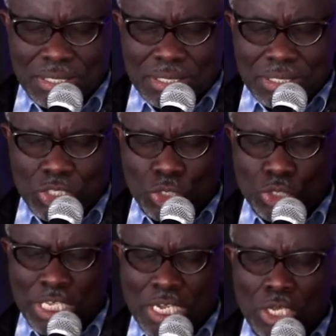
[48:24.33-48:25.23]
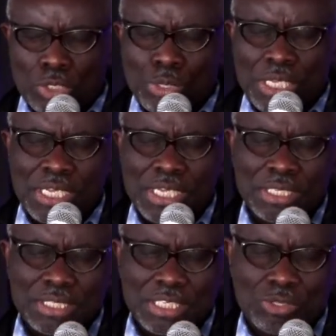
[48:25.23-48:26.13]
So today, Lord, we
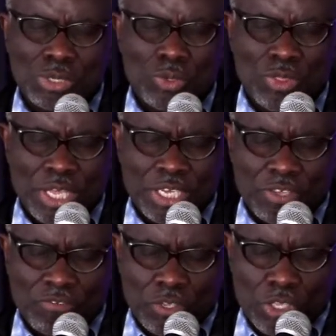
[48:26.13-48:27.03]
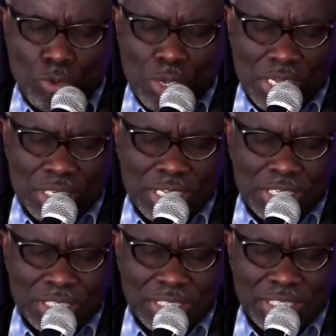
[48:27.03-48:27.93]
just want to thank you for the word
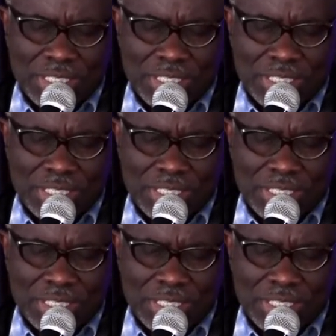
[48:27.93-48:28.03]
that